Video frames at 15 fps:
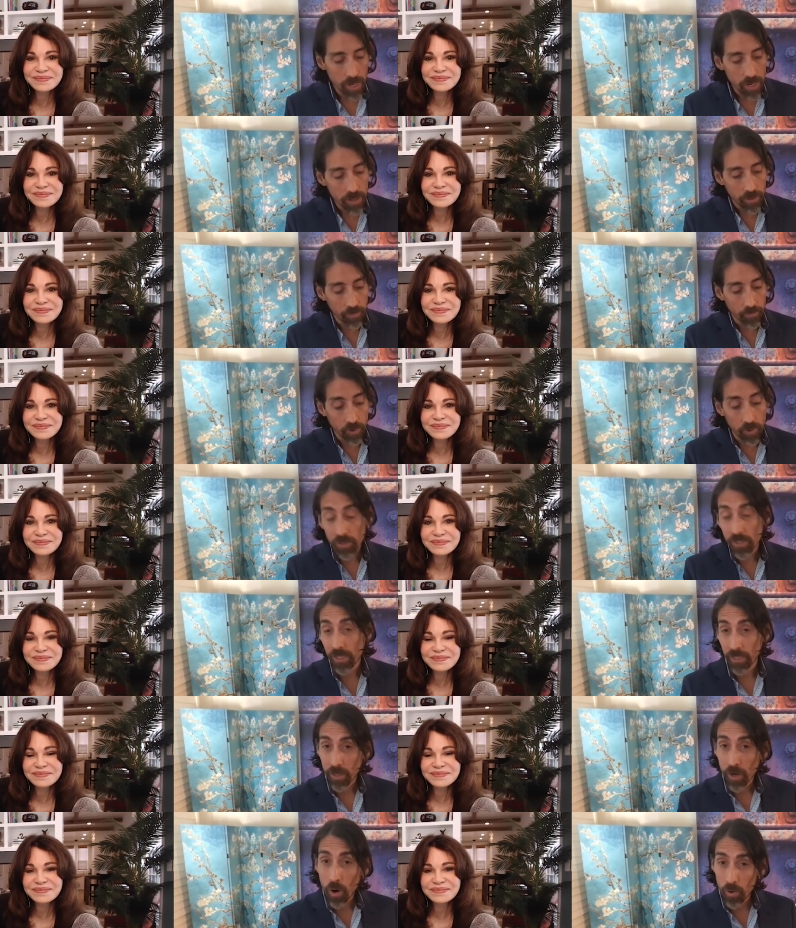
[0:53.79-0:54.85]
Speaker 1: the
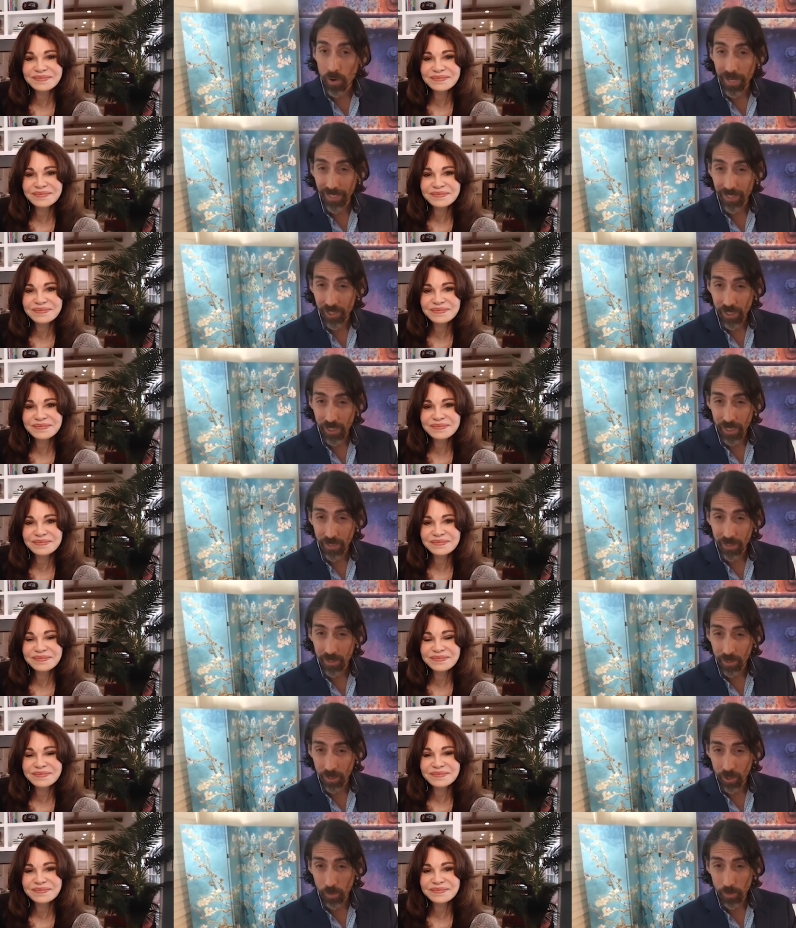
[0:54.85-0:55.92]
protein coding genes
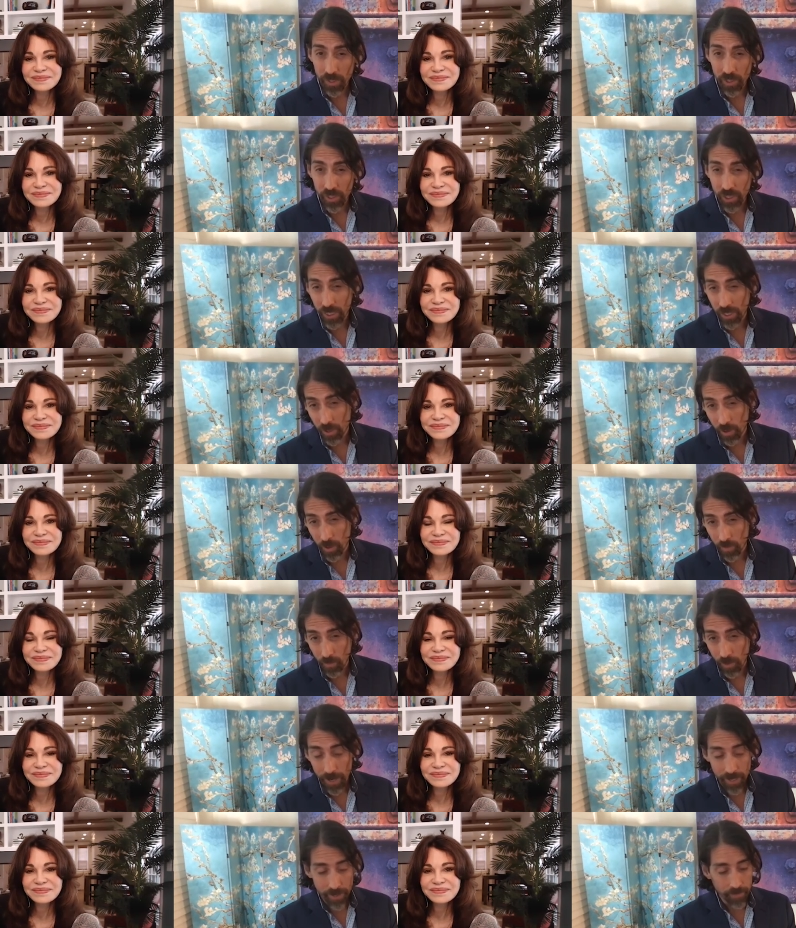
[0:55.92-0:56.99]
of the human genome,
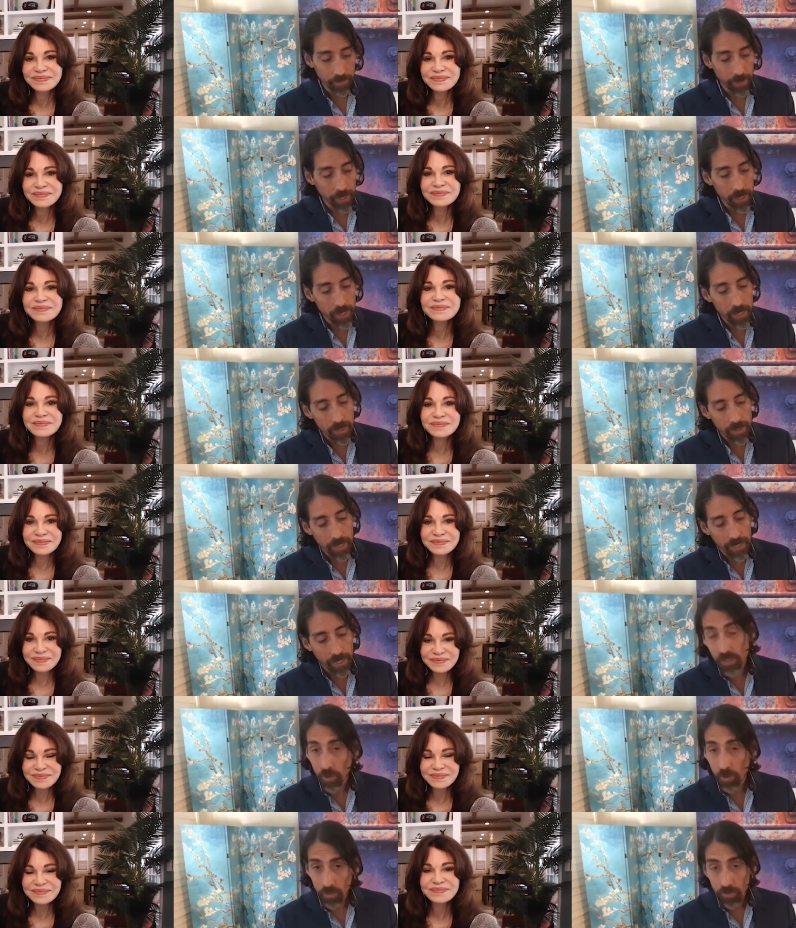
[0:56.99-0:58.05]
right? Mm-hmm.
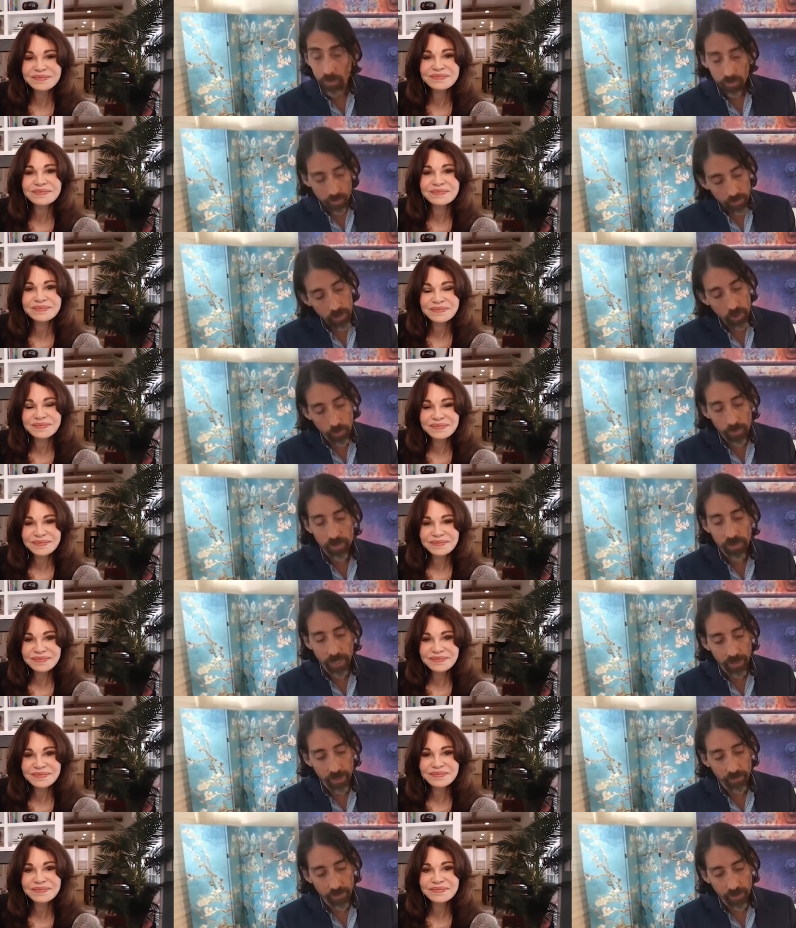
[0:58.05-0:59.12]
That's
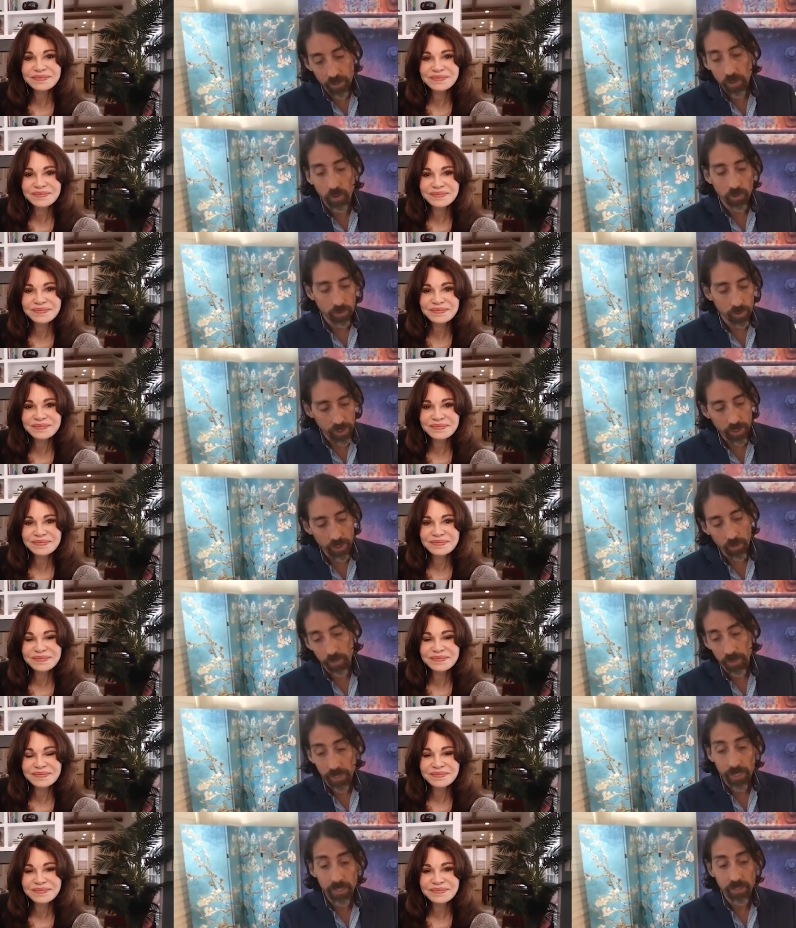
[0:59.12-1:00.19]
2% of the total
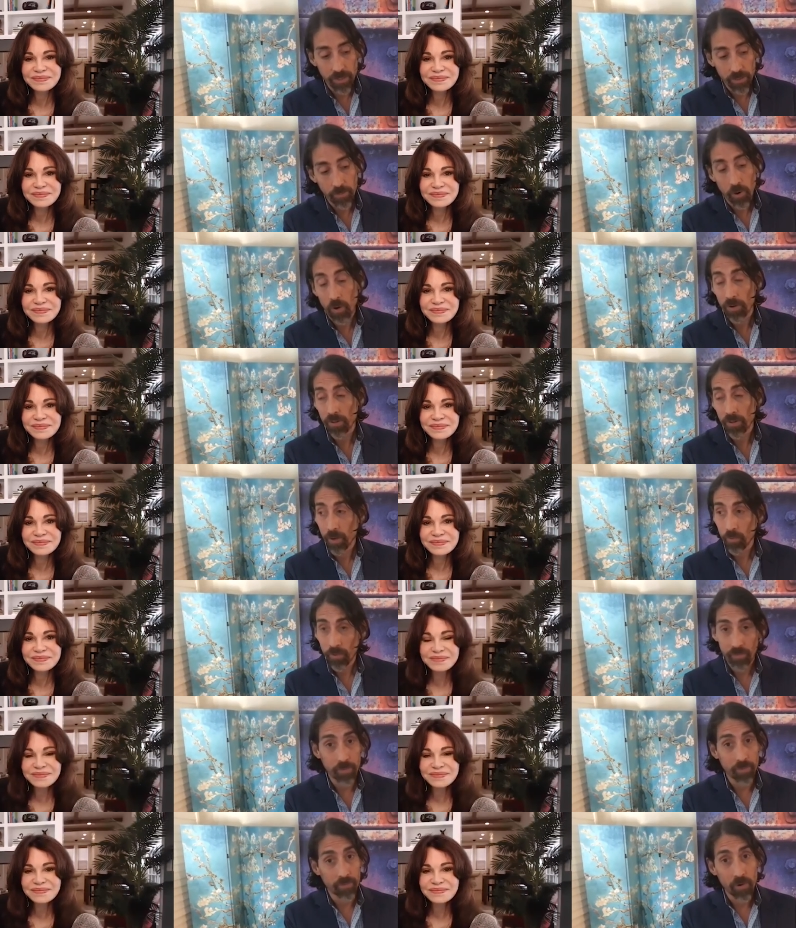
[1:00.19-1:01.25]
genome, but that's the part that
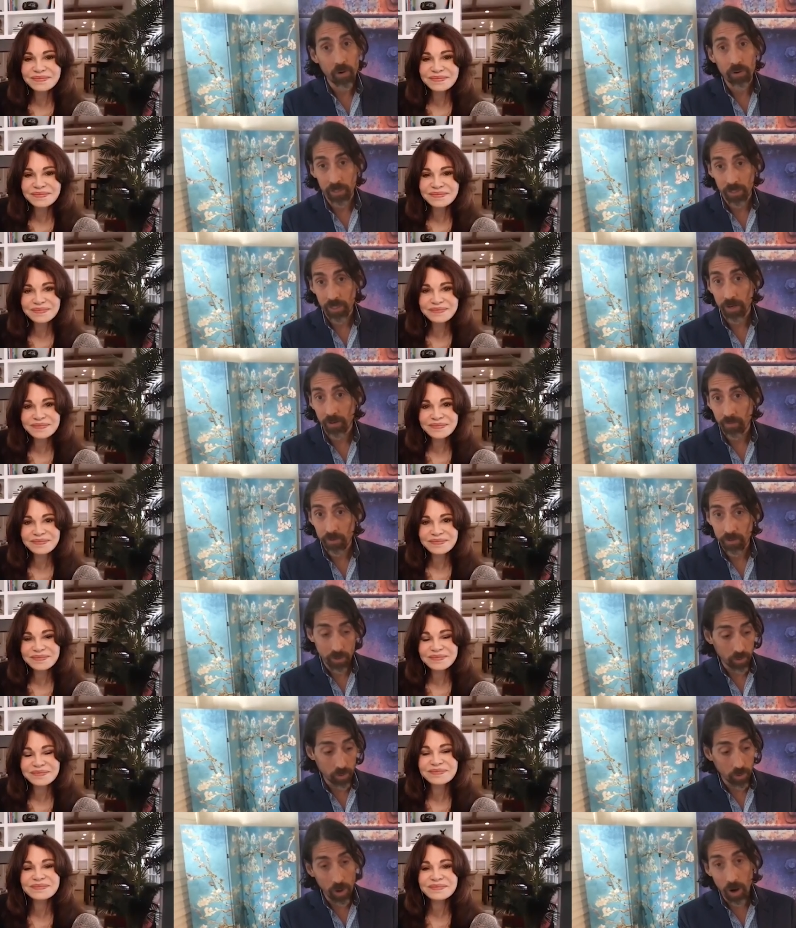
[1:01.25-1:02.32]
we've been focused on for
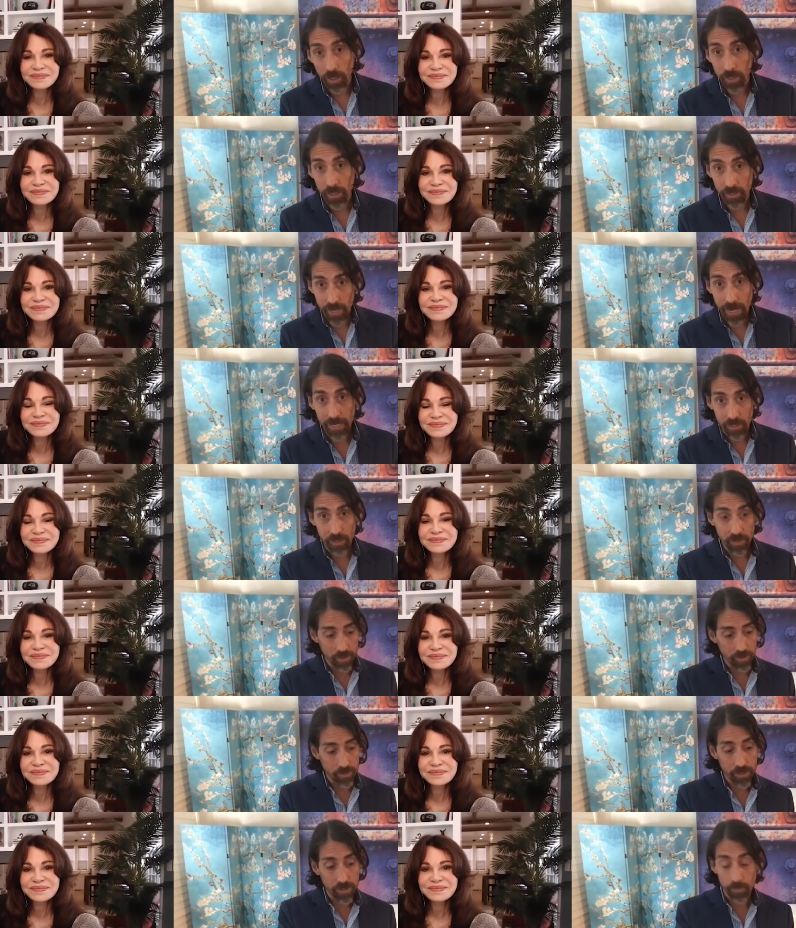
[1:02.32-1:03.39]
so long because that's
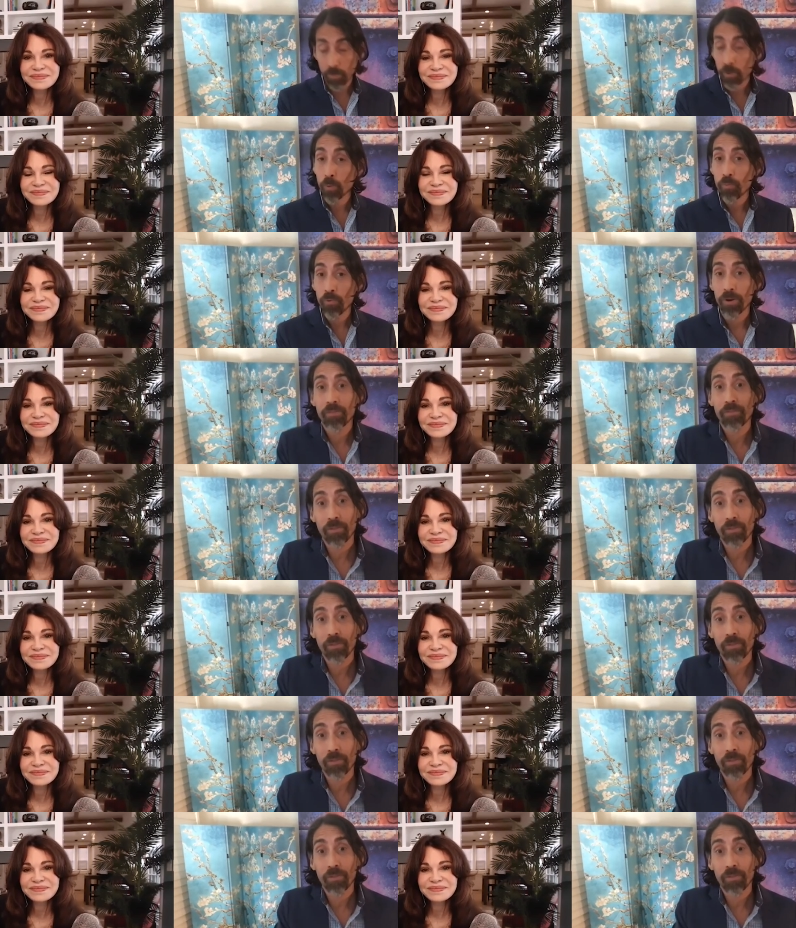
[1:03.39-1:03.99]
the, the blueprint for